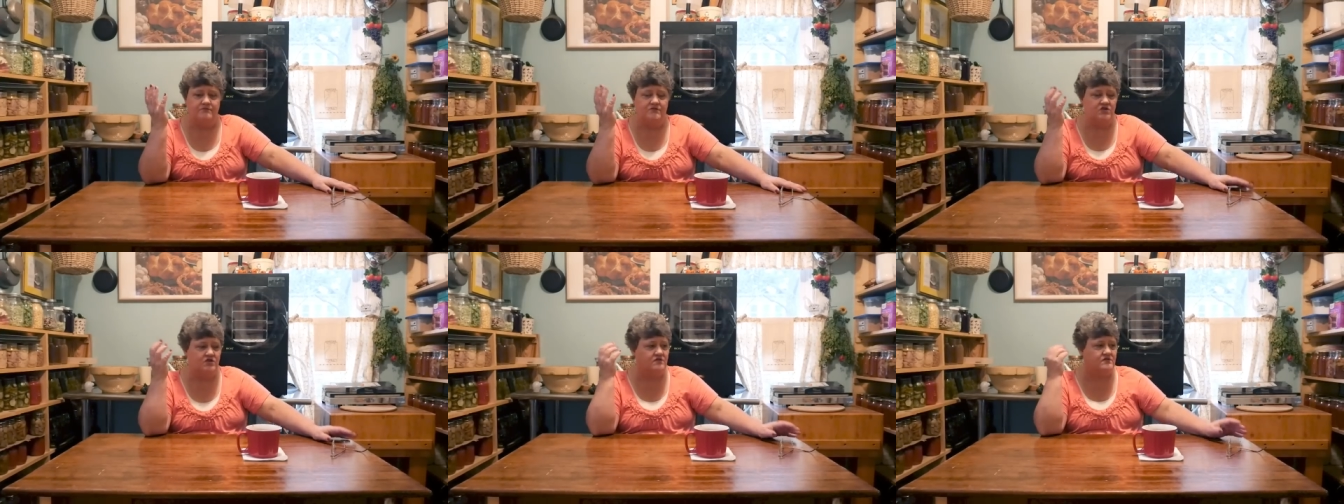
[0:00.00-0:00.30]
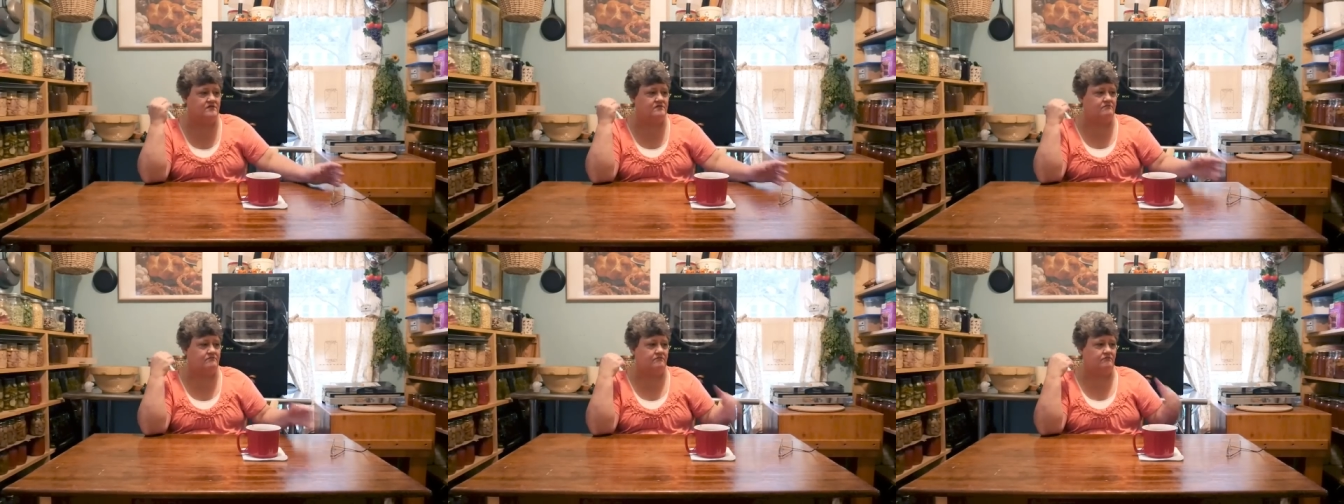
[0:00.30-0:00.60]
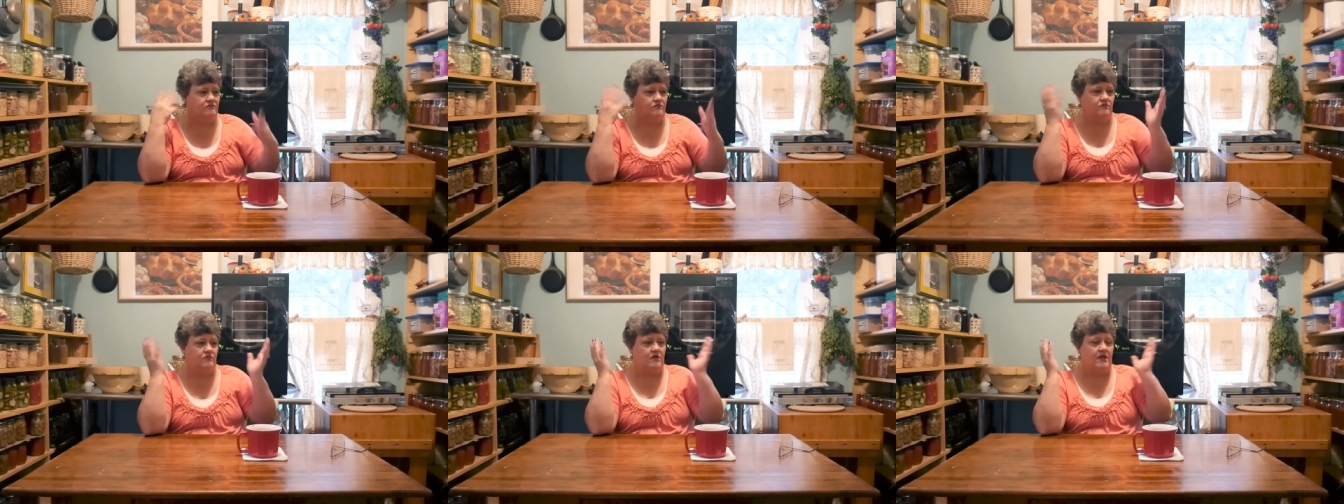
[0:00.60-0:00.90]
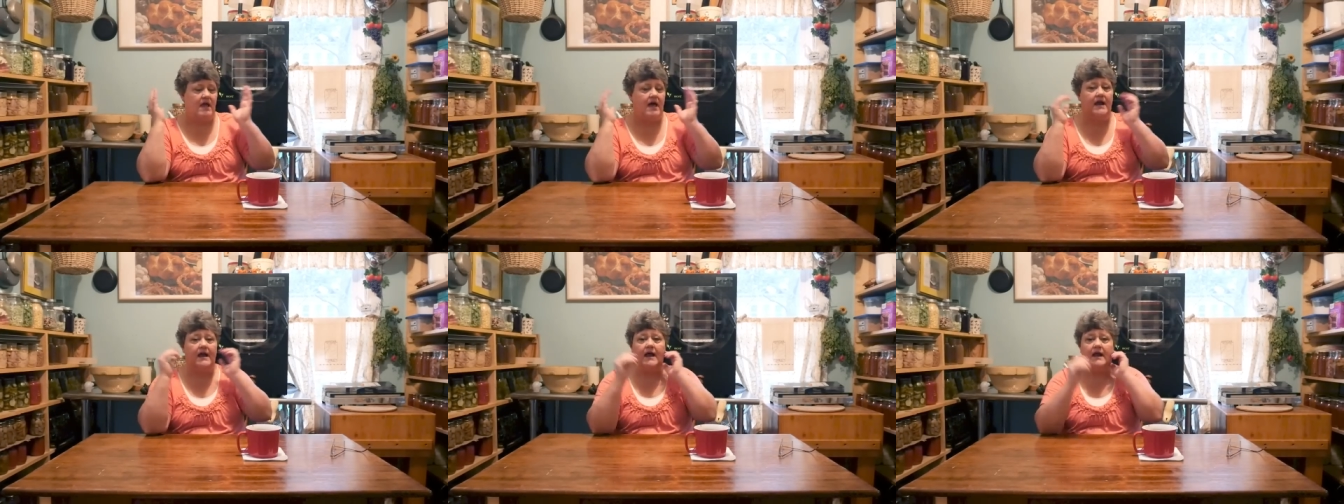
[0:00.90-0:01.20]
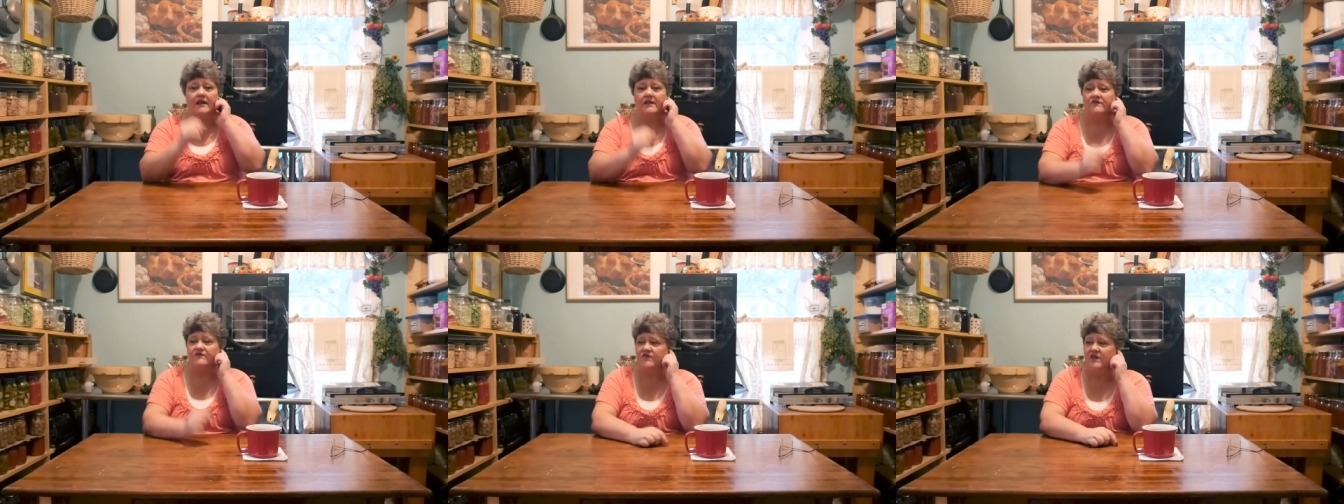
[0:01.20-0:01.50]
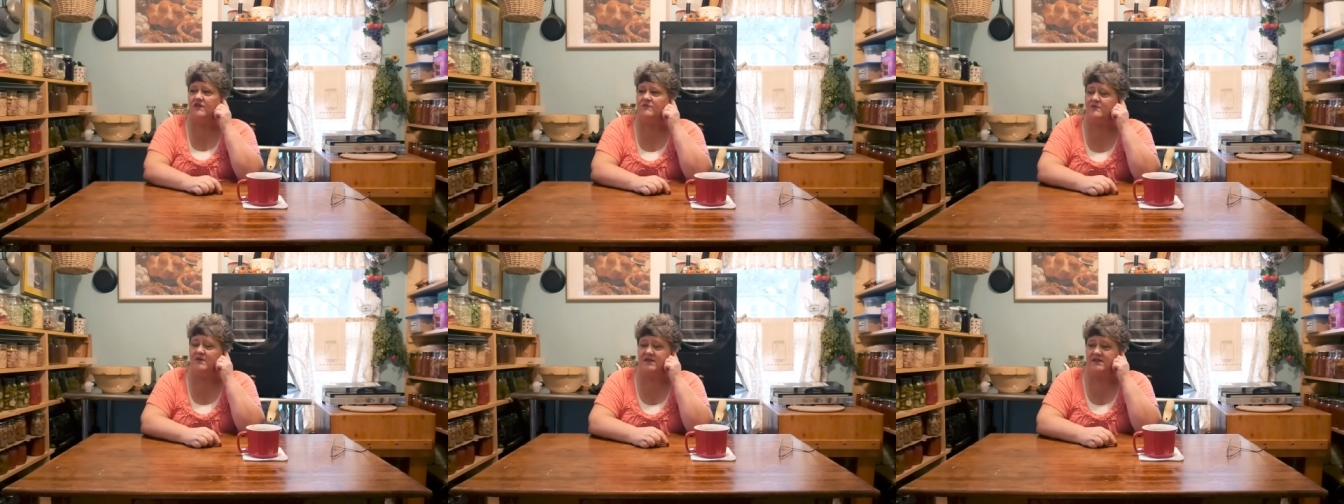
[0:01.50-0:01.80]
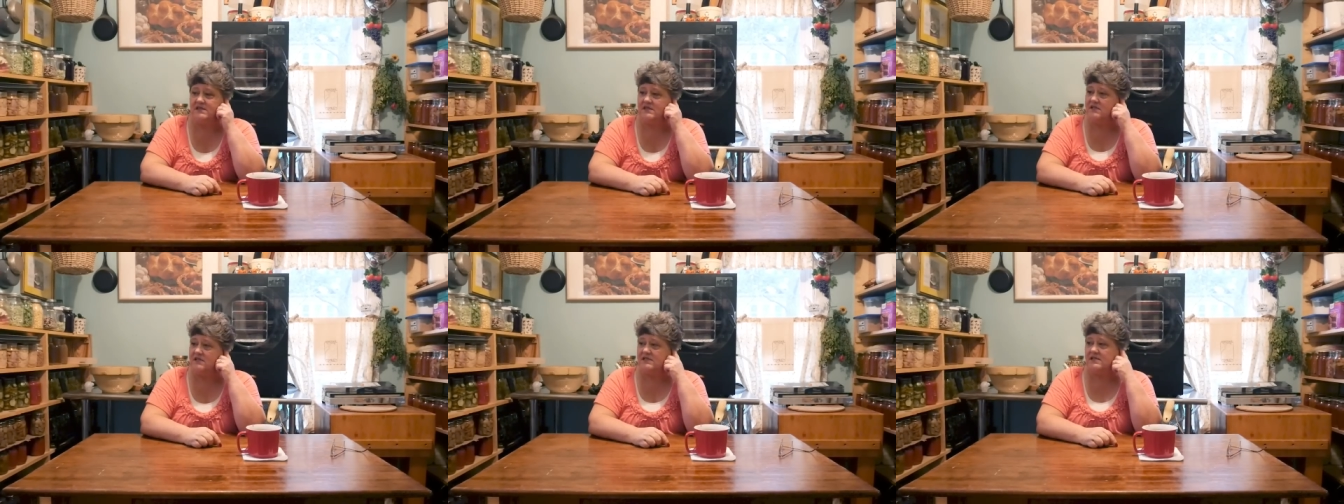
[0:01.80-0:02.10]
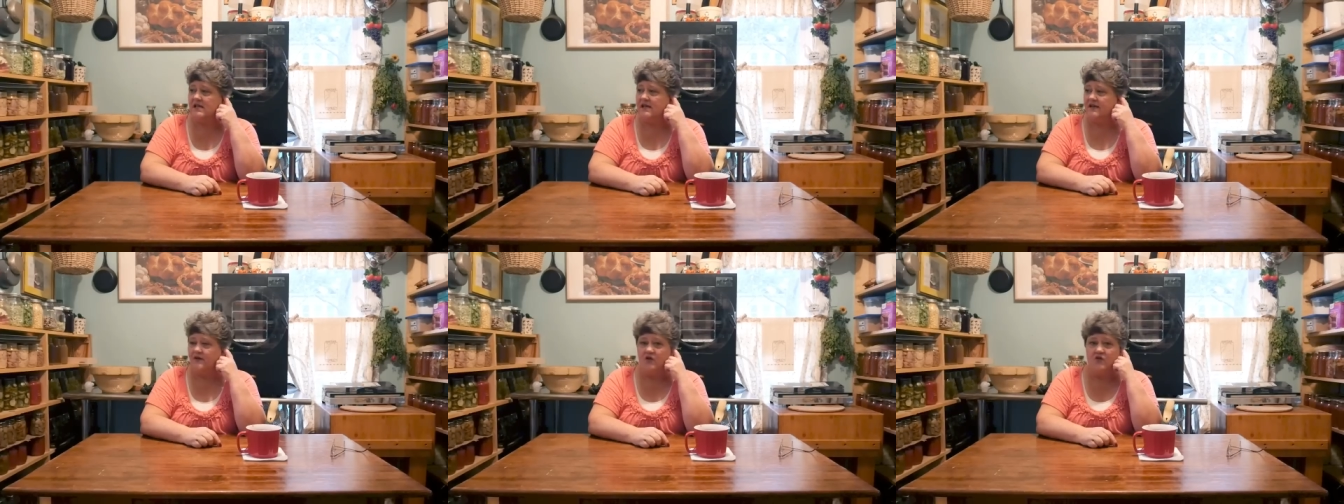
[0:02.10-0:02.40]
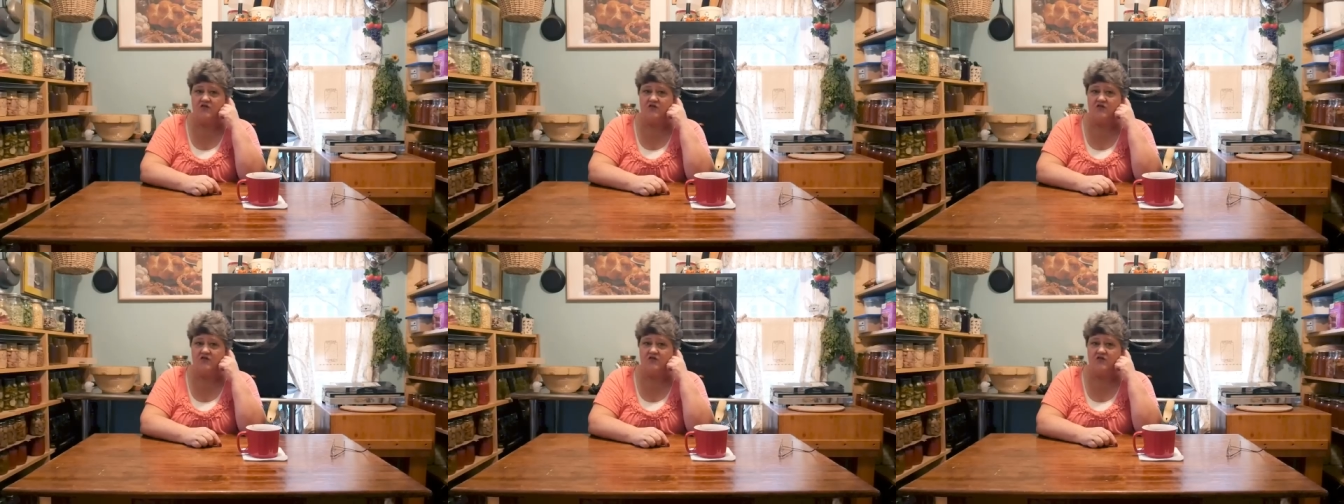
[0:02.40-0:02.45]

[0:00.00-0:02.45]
Just got out of the feed business like